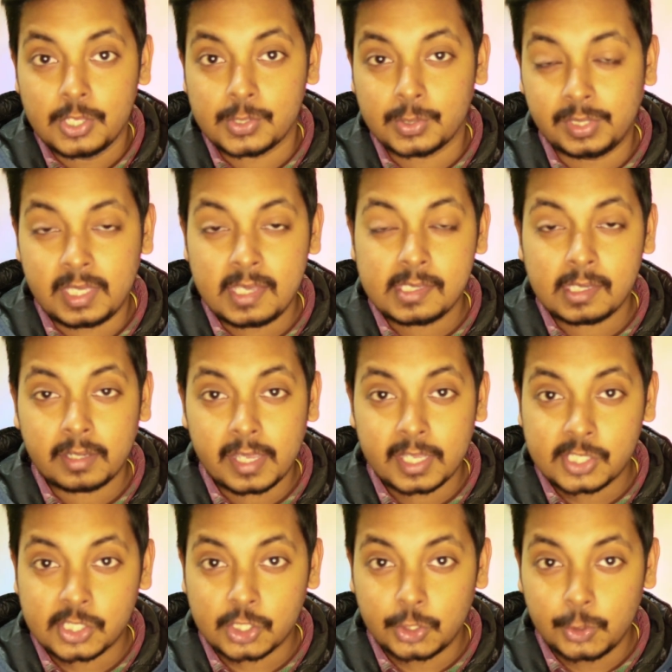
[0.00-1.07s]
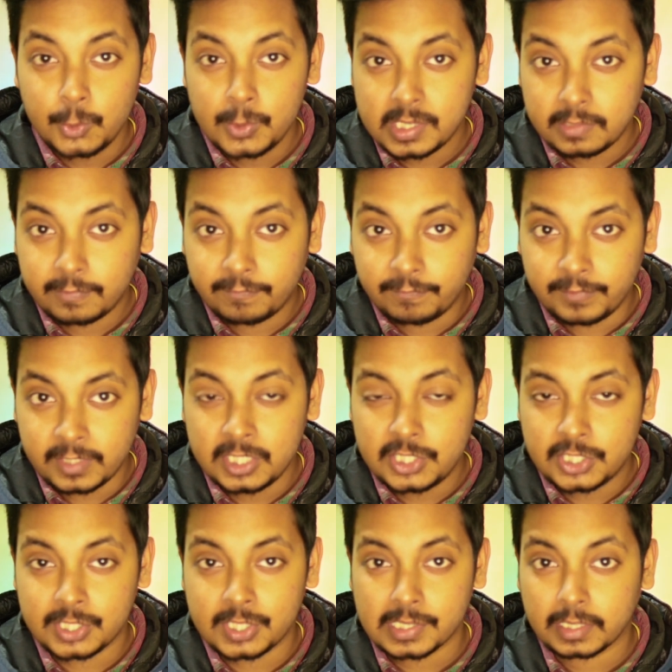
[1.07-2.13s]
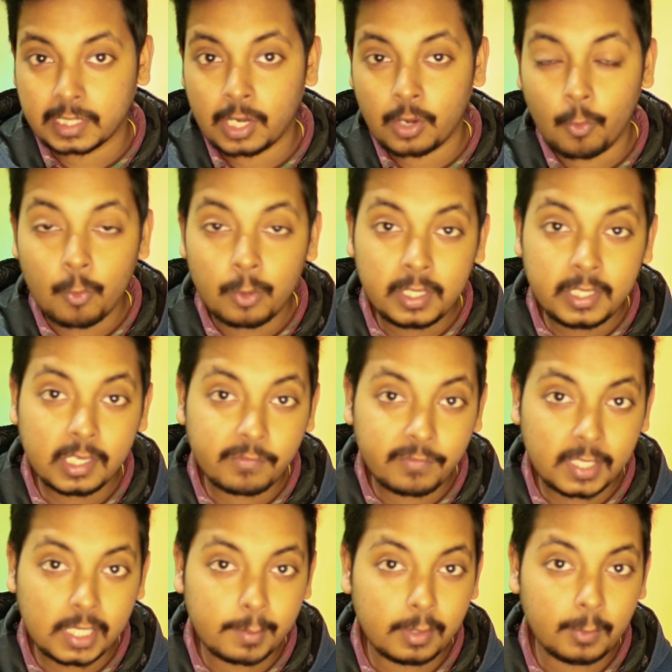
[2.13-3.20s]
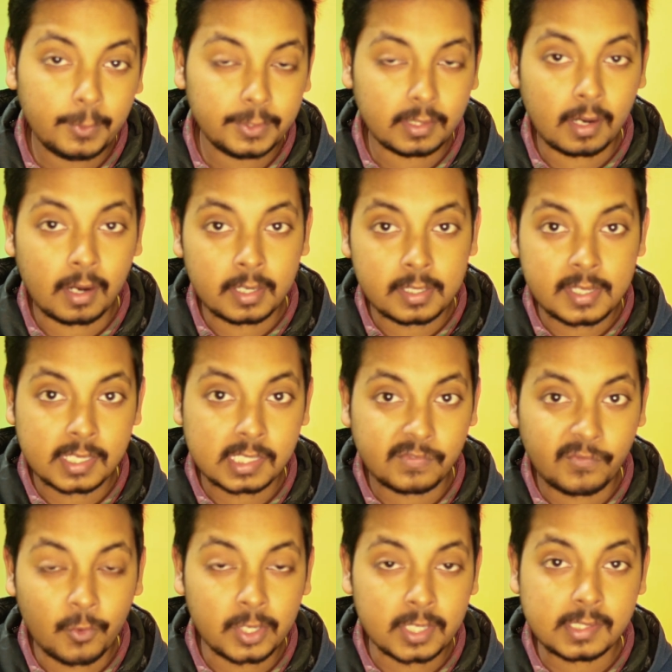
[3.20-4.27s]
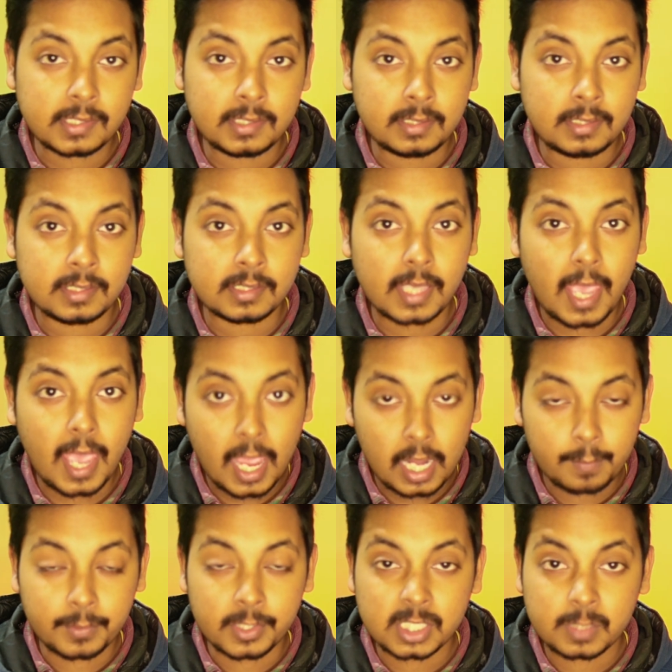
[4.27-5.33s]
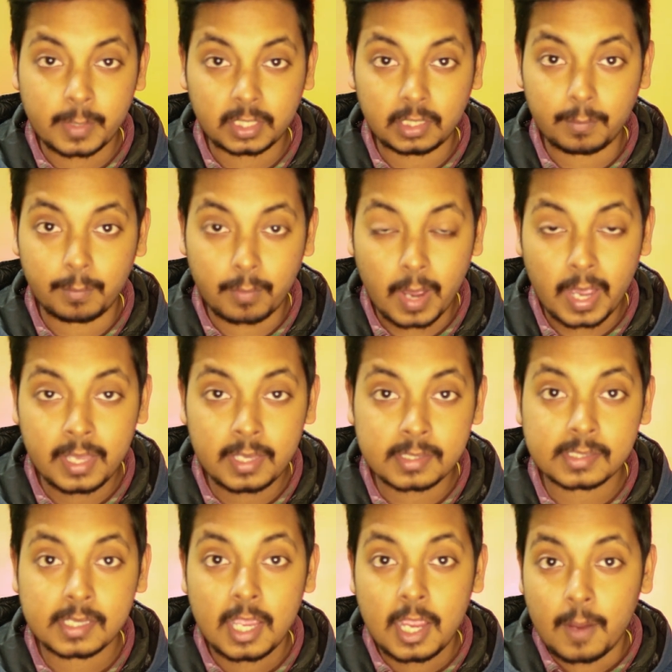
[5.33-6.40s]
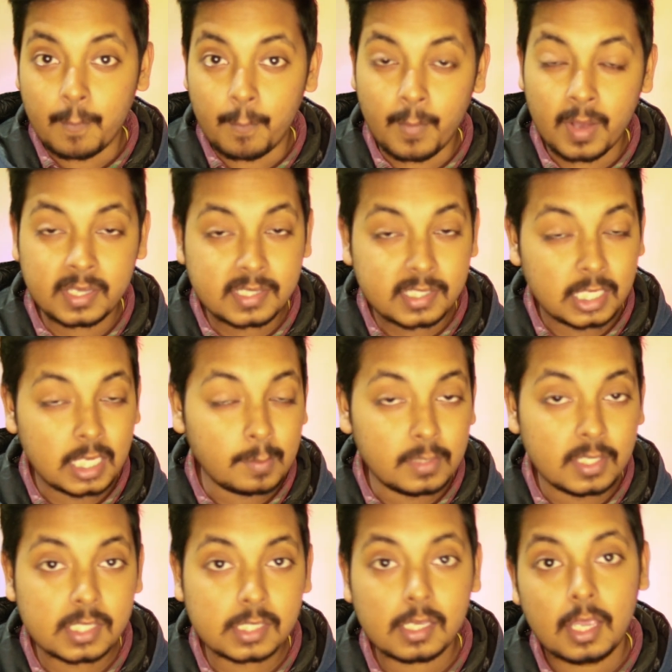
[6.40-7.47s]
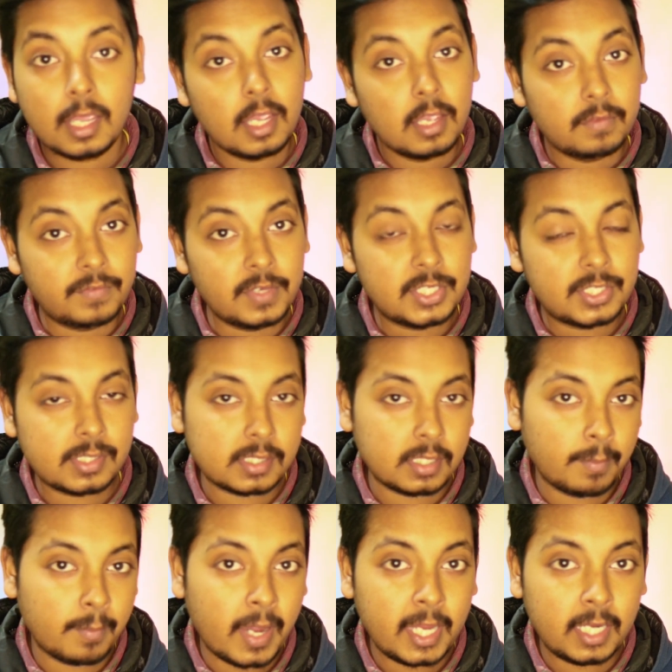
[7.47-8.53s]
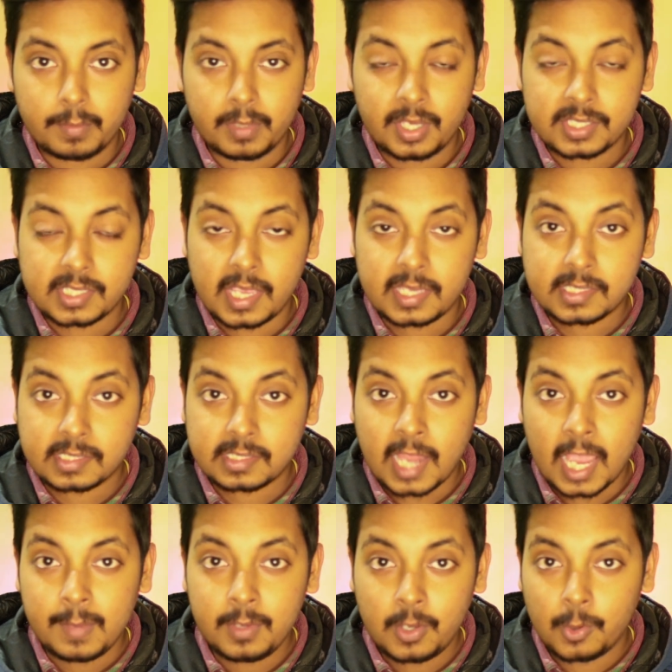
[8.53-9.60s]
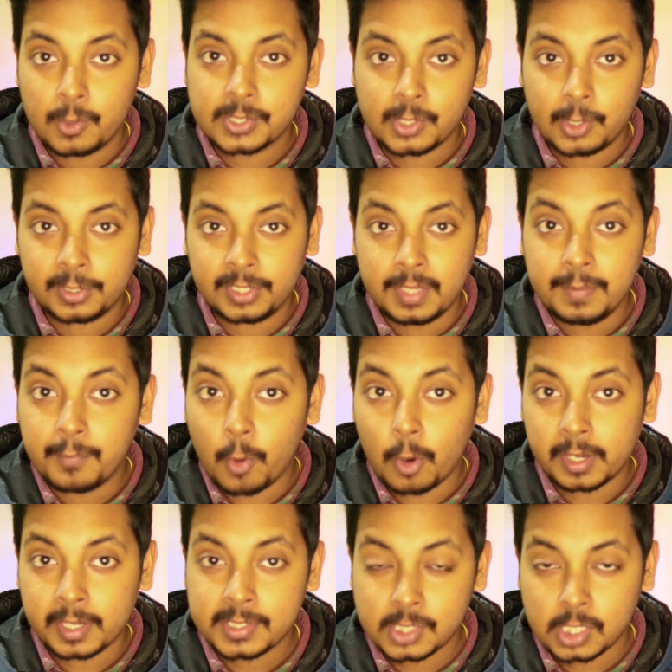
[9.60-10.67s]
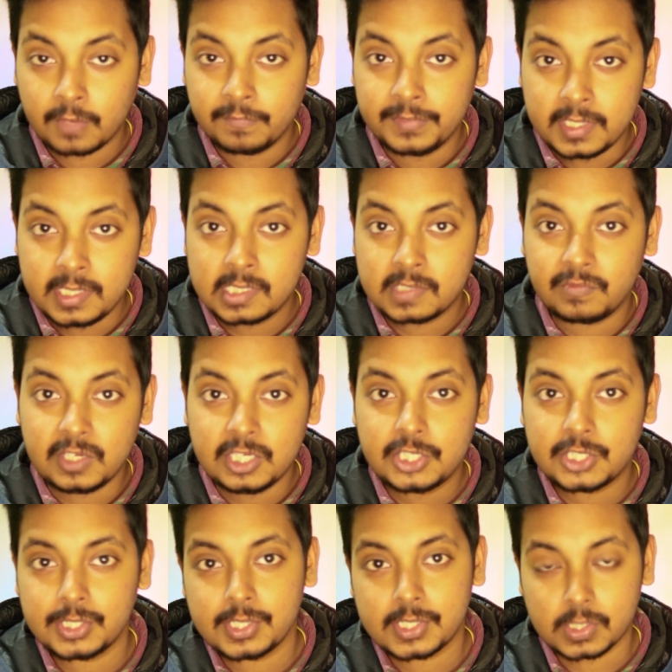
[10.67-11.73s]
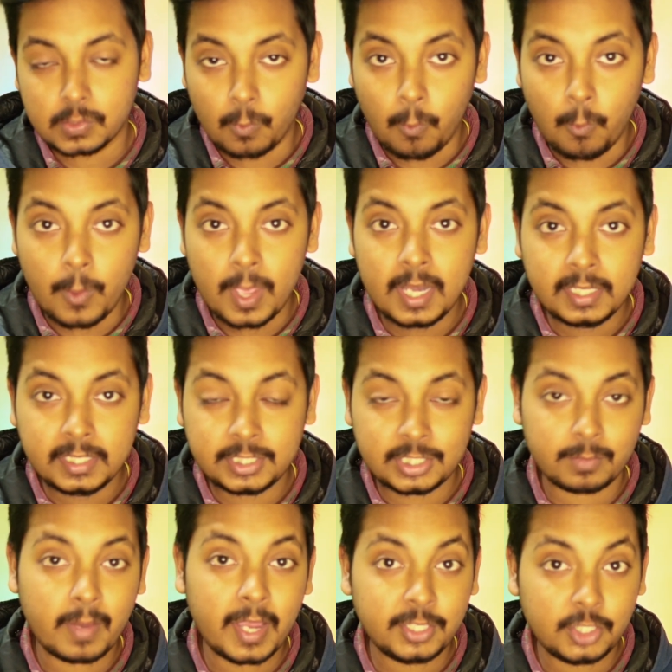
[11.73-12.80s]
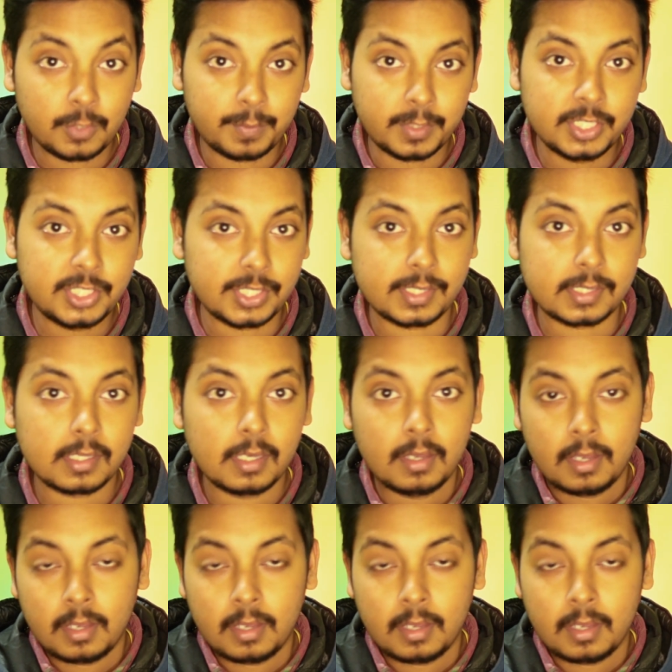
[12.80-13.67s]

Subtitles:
So these are exclusive features that are only available with RTX 40 series, and prospective buyers must keep these features in mind, because as time goes on, the importance of these features will determine your purchase.